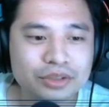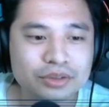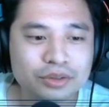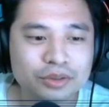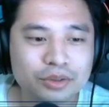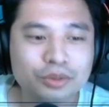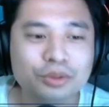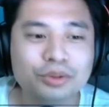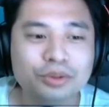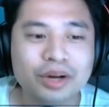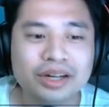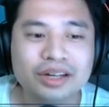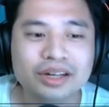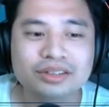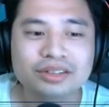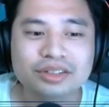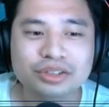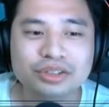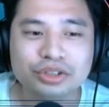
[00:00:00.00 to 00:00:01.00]
Oh, I
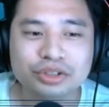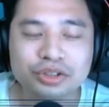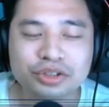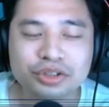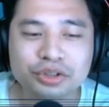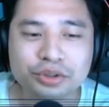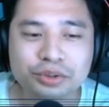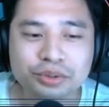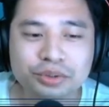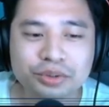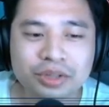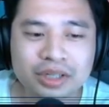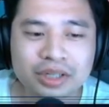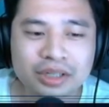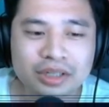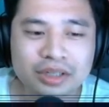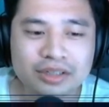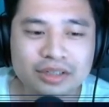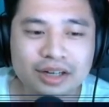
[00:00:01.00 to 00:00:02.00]
got the new
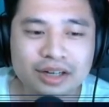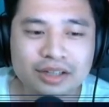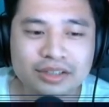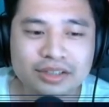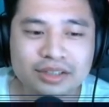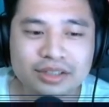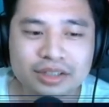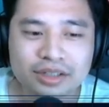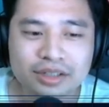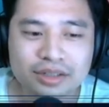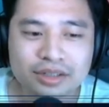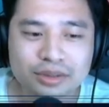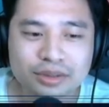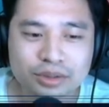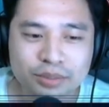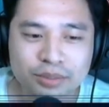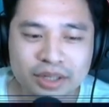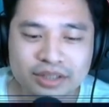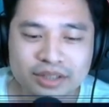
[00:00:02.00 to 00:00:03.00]
skill
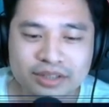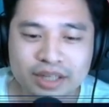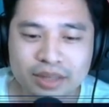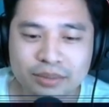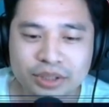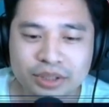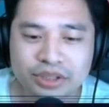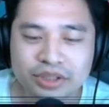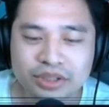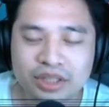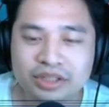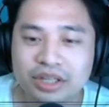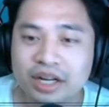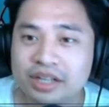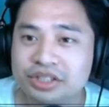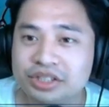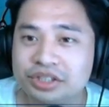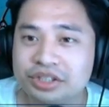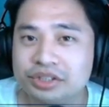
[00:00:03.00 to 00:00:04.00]
spread damage that
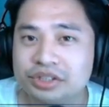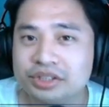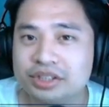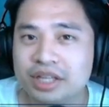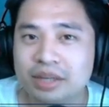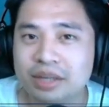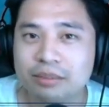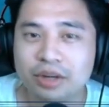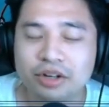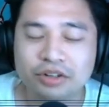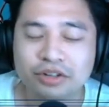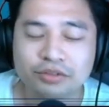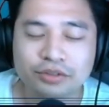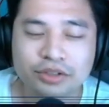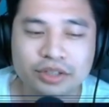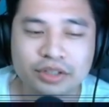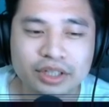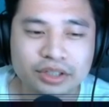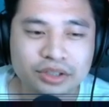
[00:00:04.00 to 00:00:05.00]
actually just came out a
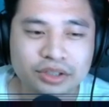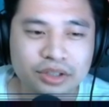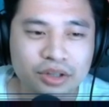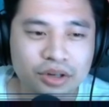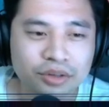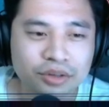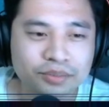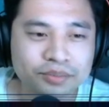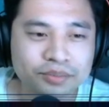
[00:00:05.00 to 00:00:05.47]
few days ago.